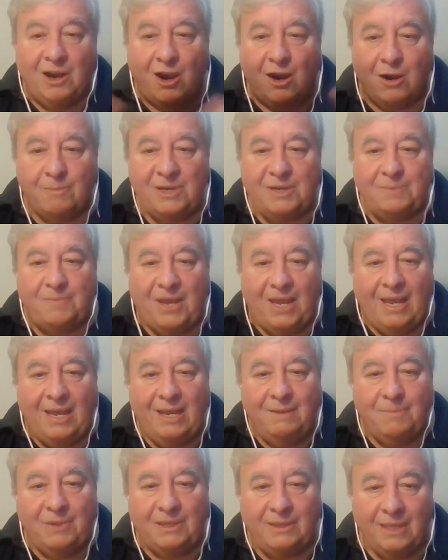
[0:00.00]
garment
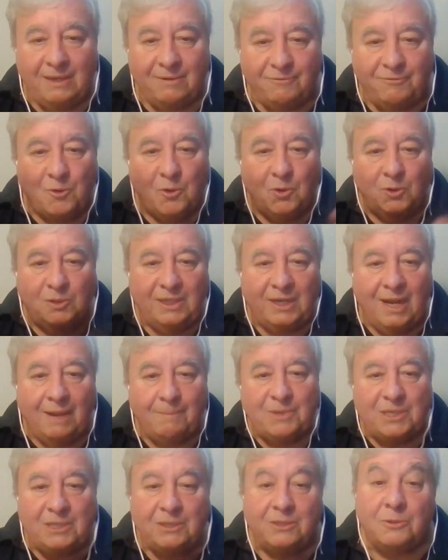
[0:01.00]
bag, but then folded
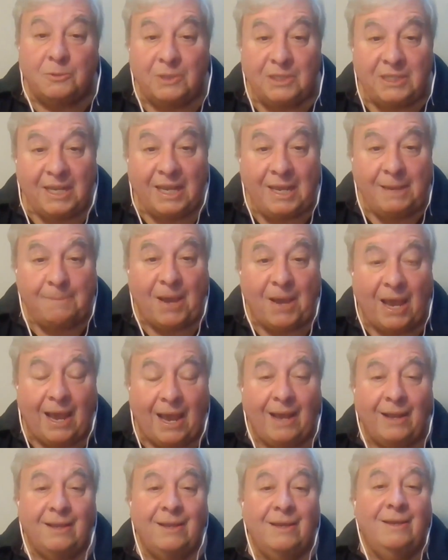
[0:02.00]
up into a day
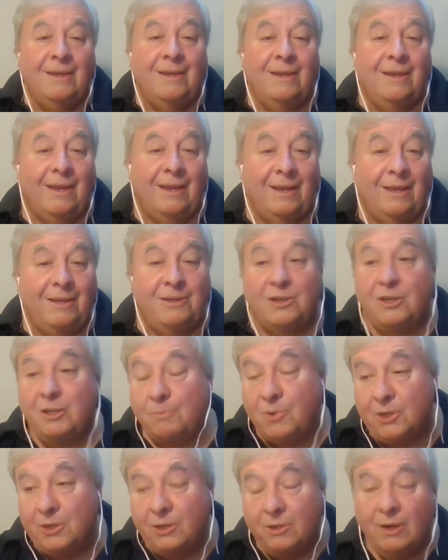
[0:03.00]
pack, and you
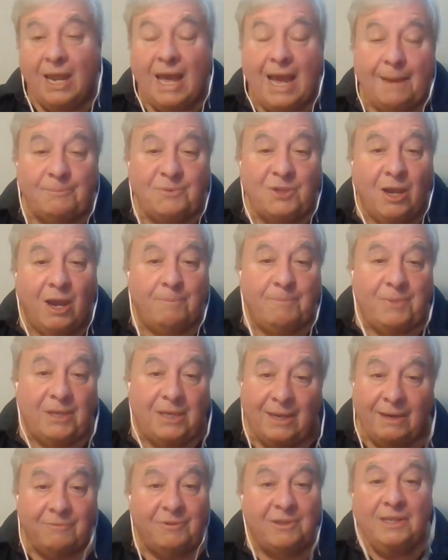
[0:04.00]
could put your laptop
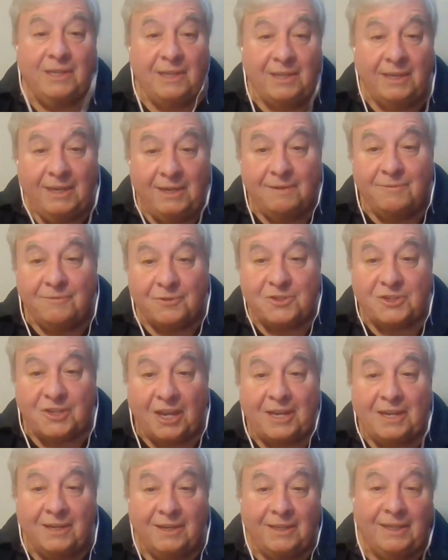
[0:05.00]
in, everything you needed for
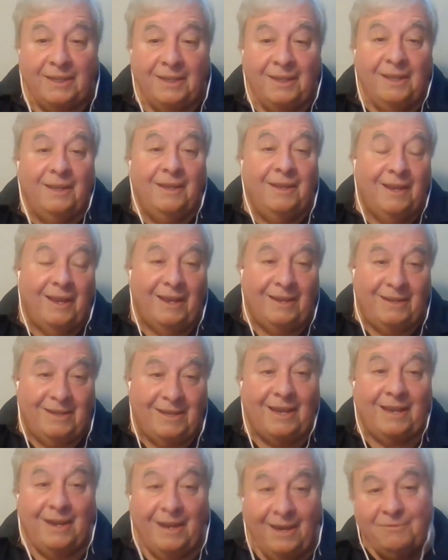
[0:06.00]
cycling, and
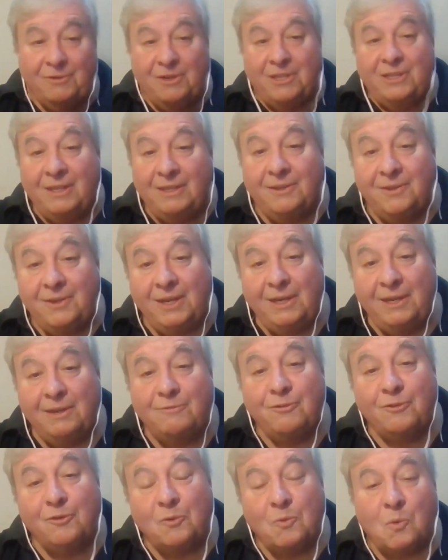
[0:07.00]
yet everything you
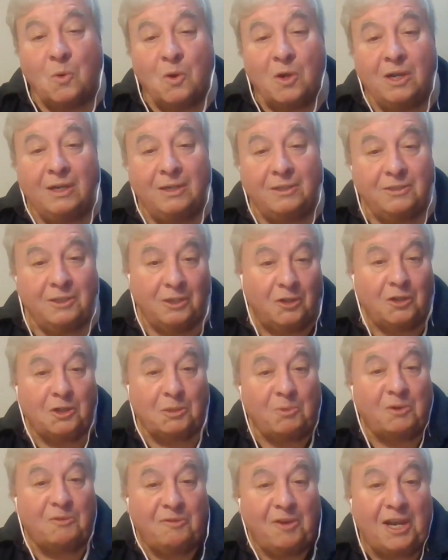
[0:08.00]
needed for work to
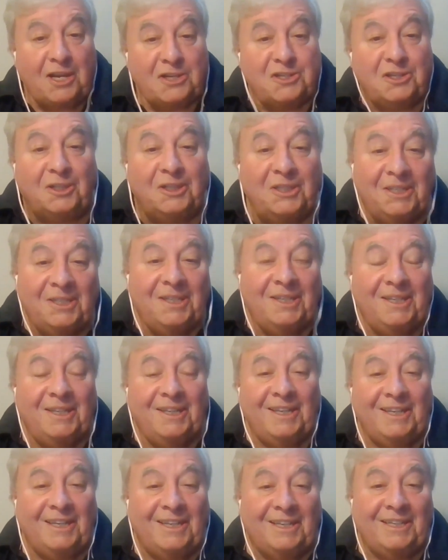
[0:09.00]
look professional.
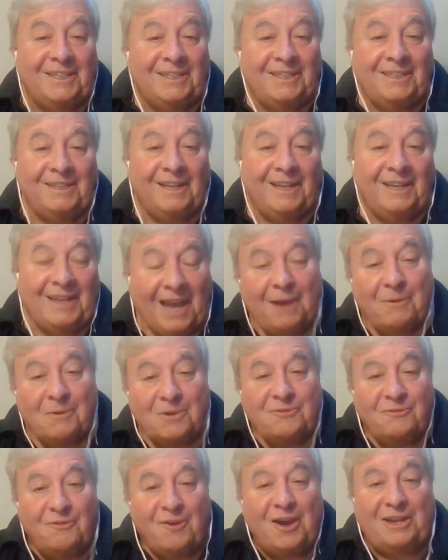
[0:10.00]
And that
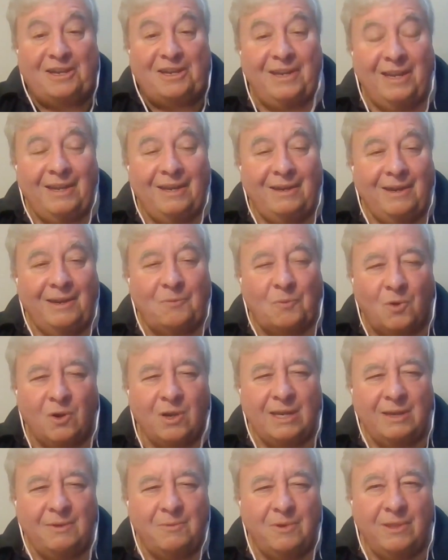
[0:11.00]
was fun, and
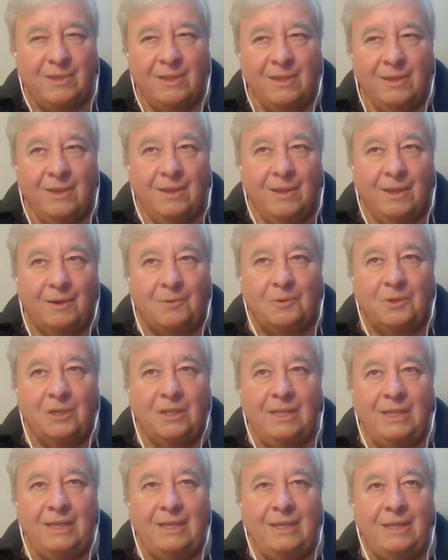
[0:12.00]
working with a
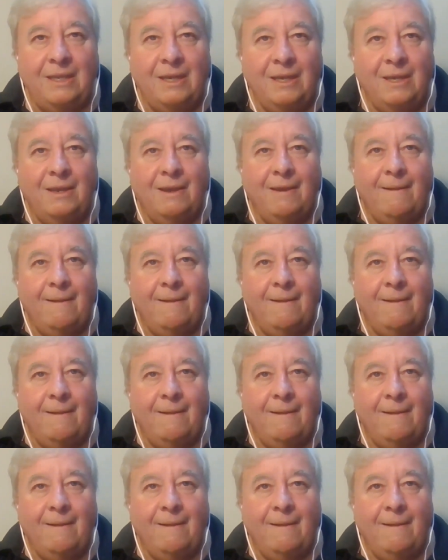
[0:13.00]
really